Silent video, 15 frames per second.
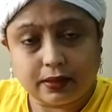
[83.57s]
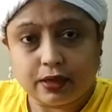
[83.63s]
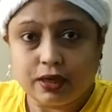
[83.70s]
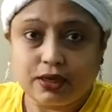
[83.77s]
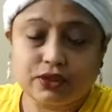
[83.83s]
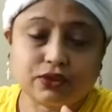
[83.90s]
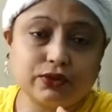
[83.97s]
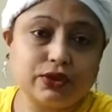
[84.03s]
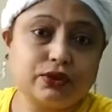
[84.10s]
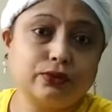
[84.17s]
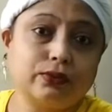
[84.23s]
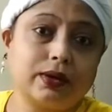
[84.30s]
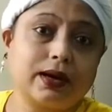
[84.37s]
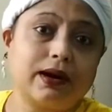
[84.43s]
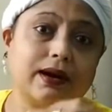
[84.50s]
So
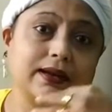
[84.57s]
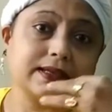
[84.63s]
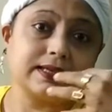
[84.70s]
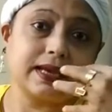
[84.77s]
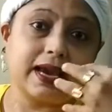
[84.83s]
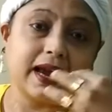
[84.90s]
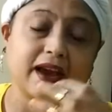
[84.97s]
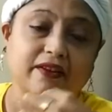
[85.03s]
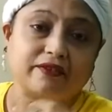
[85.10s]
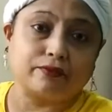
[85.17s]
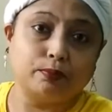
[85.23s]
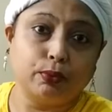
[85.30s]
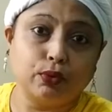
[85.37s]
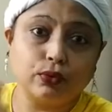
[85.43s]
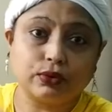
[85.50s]
you can't have
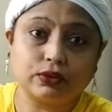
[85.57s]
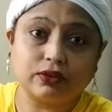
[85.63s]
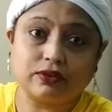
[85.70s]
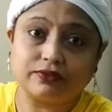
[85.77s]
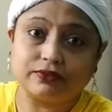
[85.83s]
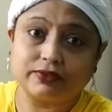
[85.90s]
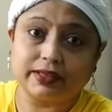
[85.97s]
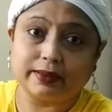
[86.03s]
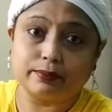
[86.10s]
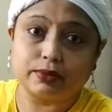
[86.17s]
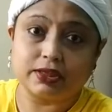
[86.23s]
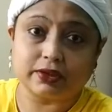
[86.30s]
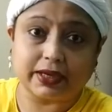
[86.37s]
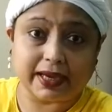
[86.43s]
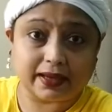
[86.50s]
both of them
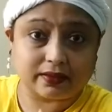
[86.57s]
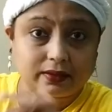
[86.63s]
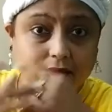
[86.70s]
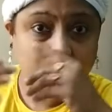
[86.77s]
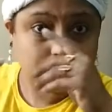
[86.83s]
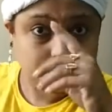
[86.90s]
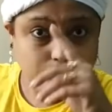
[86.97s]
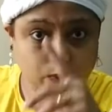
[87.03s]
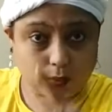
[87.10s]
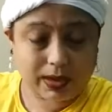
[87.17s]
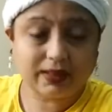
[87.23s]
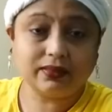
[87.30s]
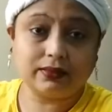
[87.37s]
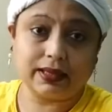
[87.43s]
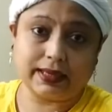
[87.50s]
together.
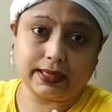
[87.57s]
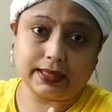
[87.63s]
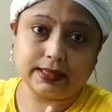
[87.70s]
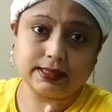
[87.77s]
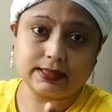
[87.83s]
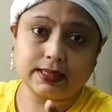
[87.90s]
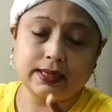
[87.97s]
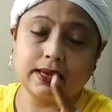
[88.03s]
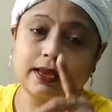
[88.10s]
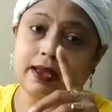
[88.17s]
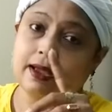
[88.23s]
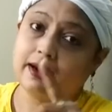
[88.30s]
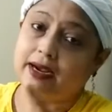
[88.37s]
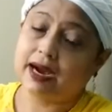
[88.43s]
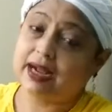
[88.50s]
One thing is,
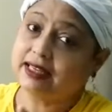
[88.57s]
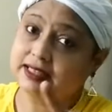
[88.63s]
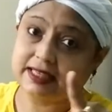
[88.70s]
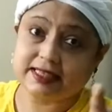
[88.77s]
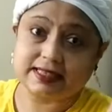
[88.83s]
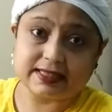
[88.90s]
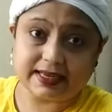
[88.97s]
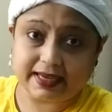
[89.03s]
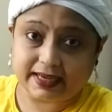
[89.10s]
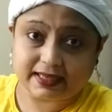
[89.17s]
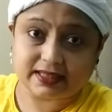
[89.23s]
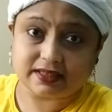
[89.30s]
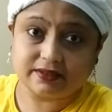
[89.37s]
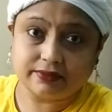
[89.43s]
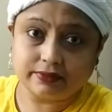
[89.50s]
can't is
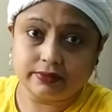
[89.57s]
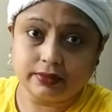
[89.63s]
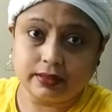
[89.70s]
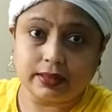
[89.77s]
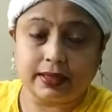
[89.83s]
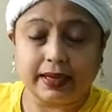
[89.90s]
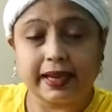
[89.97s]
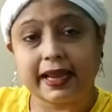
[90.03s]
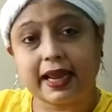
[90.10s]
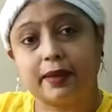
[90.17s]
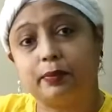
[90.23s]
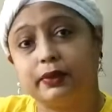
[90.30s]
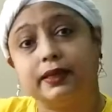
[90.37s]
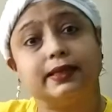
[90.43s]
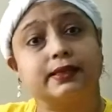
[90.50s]
negative,
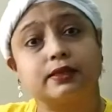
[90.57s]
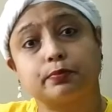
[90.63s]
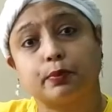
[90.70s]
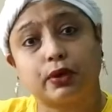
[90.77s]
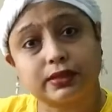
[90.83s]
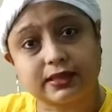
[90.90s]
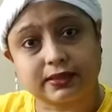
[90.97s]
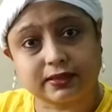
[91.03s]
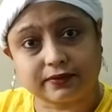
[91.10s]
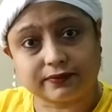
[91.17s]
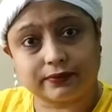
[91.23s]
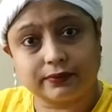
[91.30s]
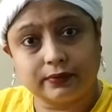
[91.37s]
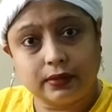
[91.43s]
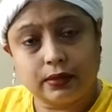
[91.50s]
able is positive.
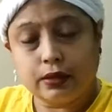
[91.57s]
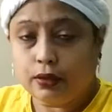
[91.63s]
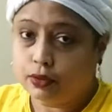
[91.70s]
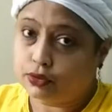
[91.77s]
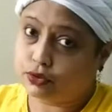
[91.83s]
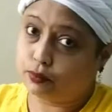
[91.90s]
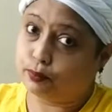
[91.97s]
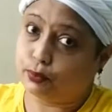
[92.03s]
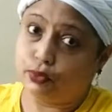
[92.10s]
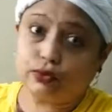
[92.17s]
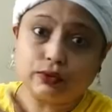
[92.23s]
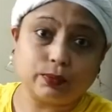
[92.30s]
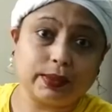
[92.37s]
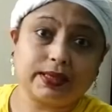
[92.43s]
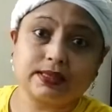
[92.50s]
So
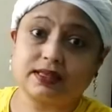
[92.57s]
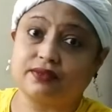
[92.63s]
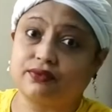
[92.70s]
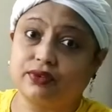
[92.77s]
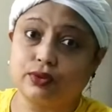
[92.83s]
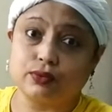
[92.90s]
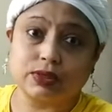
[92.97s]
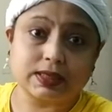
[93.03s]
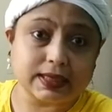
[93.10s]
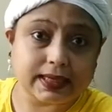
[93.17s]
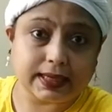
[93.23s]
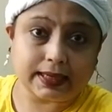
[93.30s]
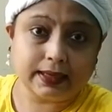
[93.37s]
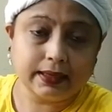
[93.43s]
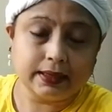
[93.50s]
both ways if you
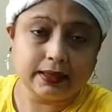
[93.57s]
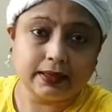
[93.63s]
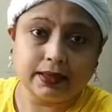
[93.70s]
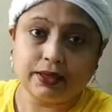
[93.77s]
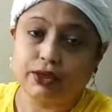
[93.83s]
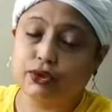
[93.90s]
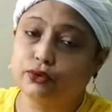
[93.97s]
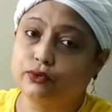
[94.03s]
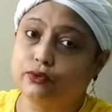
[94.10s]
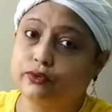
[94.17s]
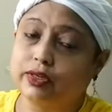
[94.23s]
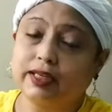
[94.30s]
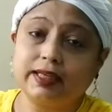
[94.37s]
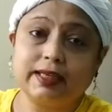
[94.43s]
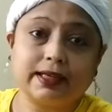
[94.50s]
see, you
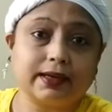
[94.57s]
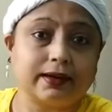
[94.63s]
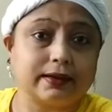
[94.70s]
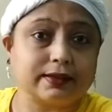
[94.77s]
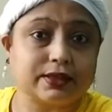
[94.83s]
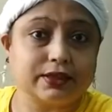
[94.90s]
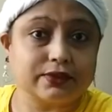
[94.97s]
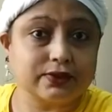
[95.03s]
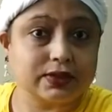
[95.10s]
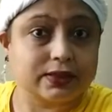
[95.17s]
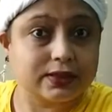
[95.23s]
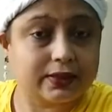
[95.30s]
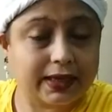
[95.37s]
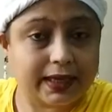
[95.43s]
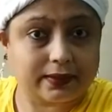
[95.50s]
really can't use it
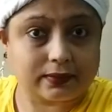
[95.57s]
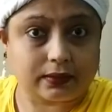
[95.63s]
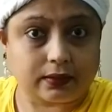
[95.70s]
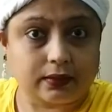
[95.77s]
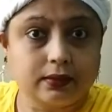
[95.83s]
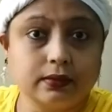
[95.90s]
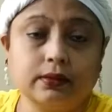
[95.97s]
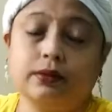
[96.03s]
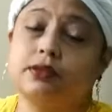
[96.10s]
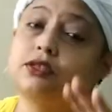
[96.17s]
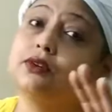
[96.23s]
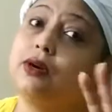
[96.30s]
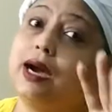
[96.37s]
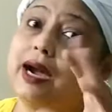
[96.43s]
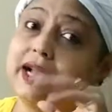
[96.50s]
together.
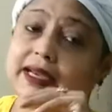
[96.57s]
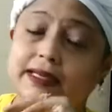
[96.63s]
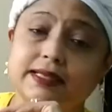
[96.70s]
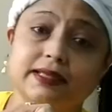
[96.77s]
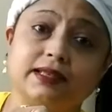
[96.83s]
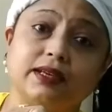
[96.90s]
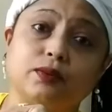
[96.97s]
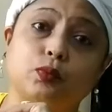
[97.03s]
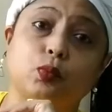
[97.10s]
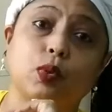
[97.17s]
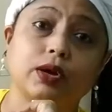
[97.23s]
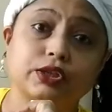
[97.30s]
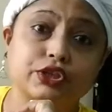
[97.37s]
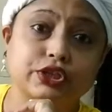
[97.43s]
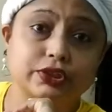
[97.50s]
So ideally,
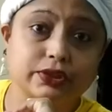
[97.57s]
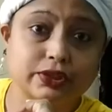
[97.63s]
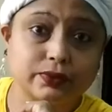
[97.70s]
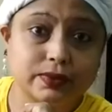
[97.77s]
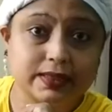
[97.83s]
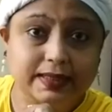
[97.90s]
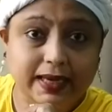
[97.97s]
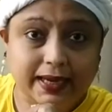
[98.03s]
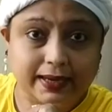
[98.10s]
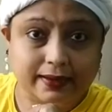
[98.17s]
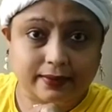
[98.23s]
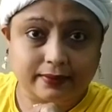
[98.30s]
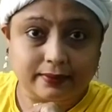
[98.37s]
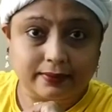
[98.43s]
what should you say?